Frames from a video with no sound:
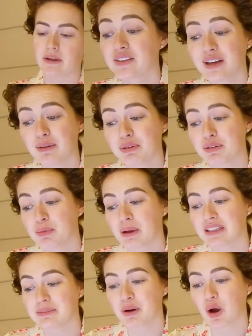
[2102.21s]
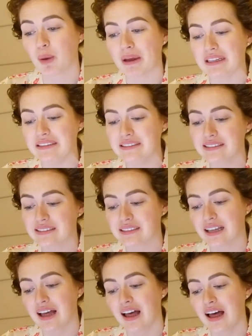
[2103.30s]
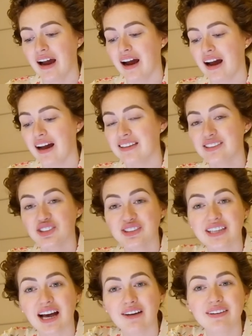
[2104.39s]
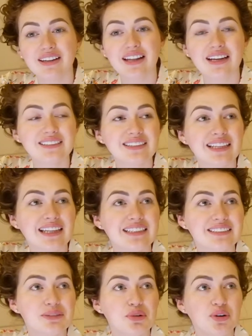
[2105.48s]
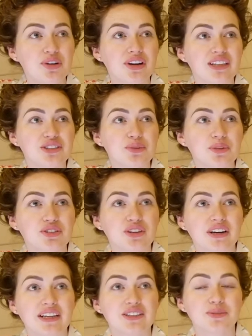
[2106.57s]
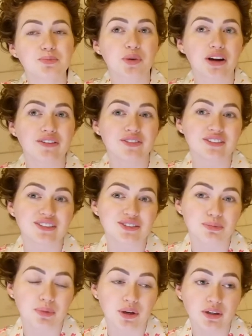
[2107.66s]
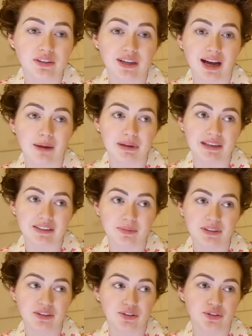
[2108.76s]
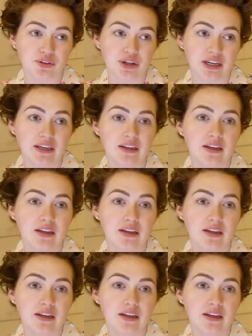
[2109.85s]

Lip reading: So yeah, I'm gonna reply to my comments and just have a nice lazy morning. I do want to try and get some breakfast at some point because I am a little bit hungry.